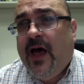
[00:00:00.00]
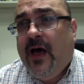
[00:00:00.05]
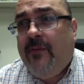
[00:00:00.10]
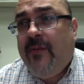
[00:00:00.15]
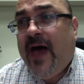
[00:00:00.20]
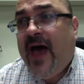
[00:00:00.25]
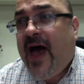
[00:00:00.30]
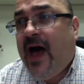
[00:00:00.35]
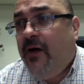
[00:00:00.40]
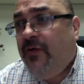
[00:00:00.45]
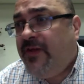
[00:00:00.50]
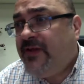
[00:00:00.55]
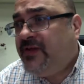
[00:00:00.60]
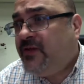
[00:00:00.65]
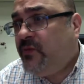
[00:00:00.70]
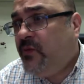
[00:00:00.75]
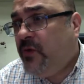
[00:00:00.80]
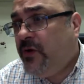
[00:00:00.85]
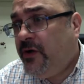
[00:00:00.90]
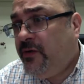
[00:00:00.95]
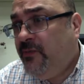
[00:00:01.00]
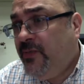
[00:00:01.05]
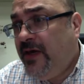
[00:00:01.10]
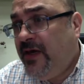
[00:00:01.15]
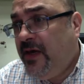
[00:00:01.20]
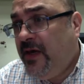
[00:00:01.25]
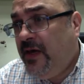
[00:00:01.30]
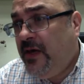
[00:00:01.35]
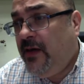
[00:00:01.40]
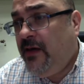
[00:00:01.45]
how this would
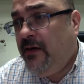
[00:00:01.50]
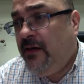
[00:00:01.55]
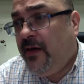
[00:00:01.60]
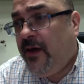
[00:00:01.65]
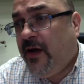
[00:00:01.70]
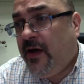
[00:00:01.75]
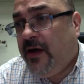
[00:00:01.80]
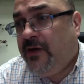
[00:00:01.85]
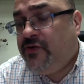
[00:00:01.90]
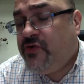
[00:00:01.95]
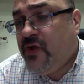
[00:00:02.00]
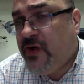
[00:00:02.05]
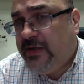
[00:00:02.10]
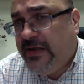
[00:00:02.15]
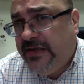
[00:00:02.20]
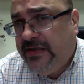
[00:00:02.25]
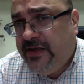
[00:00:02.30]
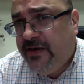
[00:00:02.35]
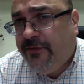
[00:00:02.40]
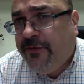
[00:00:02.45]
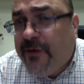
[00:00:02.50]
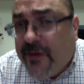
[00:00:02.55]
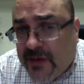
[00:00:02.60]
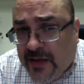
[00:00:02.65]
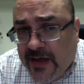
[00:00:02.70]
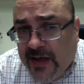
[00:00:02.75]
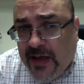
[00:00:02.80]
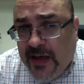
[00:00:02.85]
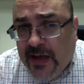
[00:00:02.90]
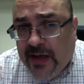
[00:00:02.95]
be constructed
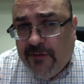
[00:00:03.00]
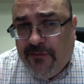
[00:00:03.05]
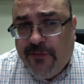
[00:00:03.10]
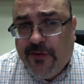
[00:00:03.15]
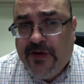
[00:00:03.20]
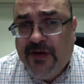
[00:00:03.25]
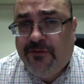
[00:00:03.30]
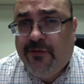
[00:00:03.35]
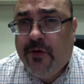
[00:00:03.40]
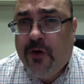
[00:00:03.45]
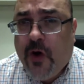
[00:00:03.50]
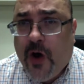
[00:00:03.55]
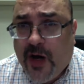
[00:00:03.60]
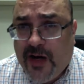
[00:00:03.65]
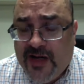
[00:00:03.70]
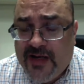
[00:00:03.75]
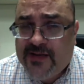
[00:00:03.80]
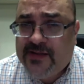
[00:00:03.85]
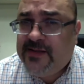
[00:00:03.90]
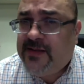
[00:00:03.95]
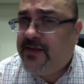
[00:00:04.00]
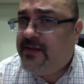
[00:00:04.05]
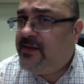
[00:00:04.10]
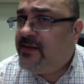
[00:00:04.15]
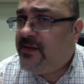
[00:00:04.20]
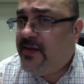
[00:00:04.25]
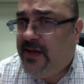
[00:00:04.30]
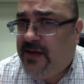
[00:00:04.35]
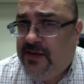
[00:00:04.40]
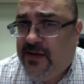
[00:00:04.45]
differently for different
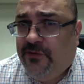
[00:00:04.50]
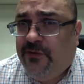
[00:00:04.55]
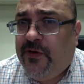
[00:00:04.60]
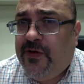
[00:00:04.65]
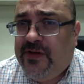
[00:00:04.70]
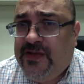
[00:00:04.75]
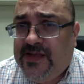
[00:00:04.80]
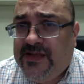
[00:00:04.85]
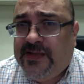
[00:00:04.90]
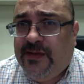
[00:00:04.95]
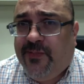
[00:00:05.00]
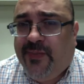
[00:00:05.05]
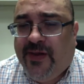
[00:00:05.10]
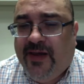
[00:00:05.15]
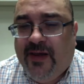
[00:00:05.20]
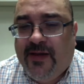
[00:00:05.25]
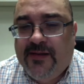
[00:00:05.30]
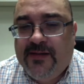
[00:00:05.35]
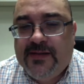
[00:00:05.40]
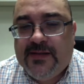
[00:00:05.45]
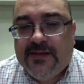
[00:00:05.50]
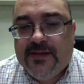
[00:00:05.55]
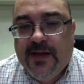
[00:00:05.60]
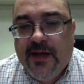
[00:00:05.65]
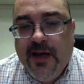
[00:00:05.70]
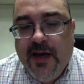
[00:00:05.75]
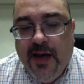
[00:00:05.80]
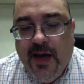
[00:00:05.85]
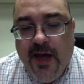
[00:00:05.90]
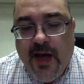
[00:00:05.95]
audiences in different disciplines.
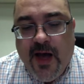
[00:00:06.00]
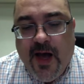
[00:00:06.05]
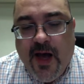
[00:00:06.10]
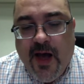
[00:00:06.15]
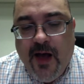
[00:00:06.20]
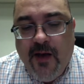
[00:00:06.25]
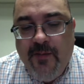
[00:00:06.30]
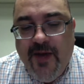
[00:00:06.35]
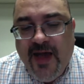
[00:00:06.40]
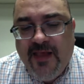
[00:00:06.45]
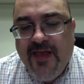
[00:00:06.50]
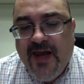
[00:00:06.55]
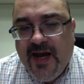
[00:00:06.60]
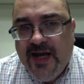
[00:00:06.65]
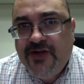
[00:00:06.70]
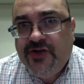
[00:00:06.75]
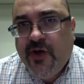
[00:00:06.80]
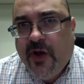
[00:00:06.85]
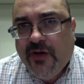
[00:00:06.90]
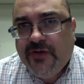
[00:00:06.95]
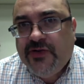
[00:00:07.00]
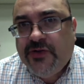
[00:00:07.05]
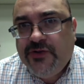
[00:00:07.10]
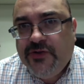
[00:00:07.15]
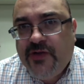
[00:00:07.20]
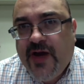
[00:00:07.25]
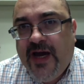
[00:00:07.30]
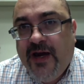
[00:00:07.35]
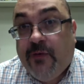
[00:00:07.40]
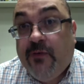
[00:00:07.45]
And then I also
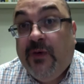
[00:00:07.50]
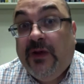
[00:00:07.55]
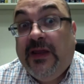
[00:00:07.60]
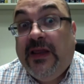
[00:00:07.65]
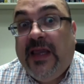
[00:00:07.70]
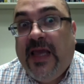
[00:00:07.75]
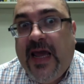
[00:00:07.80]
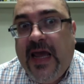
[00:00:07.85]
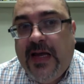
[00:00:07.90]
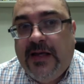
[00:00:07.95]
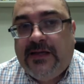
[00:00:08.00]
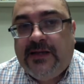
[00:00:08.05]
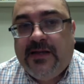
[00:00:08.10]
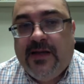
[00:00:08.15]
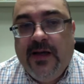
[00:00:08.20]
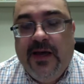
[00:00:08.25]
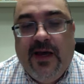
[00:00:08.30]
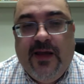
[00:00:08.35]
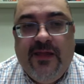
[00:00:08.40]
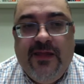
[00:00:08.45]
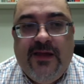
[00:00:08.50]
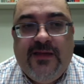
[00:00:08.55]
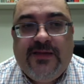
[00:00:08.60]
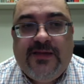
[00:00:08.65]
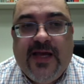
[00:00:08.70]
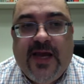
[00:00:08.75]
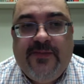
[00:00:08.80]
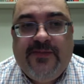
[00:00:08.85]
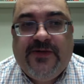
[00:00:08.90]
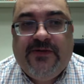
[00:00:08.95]
try to relate these
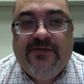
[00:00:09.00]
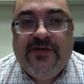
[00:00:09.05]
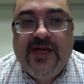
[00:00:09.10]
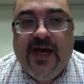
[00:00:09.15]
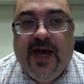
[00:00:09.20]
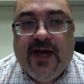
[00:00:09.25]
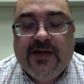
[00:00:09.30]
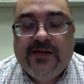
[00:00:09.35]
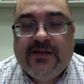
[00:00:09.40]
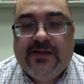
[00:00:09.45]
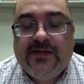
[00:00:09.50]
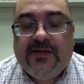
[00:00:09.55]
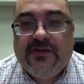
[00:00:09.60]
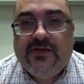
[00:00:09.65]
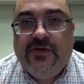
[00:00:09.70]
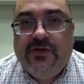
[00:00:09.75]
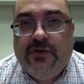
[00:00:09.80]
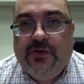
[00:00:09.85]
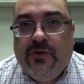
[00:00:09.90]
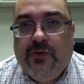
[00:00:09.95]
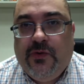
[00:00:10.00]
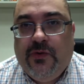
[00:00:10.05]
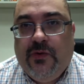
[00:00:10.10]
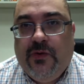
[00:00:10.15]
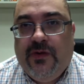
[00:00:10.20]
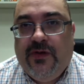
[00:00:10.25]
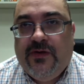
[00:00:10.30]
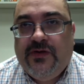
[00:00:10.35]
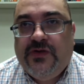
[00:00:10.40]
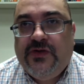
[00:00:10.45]
types of texts to
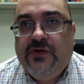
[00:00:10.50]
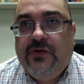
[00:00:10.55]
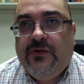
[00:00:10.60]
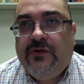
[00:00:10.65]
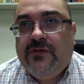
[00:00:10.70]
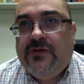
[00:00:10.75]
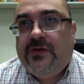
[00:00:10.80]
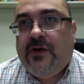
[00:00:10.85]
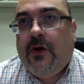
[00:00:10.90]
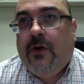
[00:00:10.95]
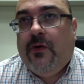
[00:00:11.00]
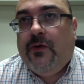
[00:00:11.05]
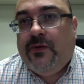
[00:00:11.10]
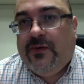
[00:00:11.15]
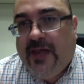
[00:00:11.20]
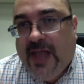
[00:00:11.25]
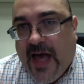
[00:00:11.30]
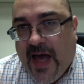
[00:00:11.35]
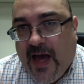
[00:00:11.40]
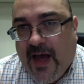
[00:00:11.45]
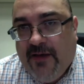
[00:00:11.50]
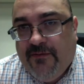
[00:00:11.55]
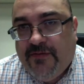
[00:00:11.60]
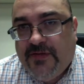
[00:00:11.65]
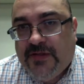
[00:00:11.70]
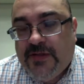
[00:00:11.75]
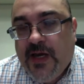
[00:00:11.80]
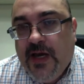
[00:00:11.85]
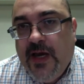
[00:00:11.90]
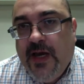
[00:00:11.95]
the students' own
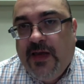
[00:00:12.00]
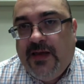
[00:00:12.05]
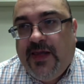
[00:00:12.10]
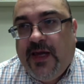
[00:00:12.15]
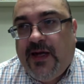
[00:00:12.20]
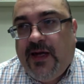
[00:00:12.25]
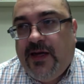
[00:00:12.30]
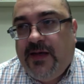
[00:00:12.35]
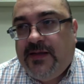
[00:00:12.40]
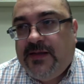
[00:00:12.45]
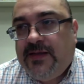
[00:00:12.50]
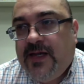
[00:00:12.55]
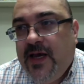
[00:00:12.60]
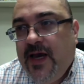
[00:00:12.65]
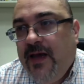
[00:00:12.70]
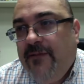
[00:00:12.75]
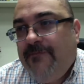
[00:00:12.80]
lives. That is,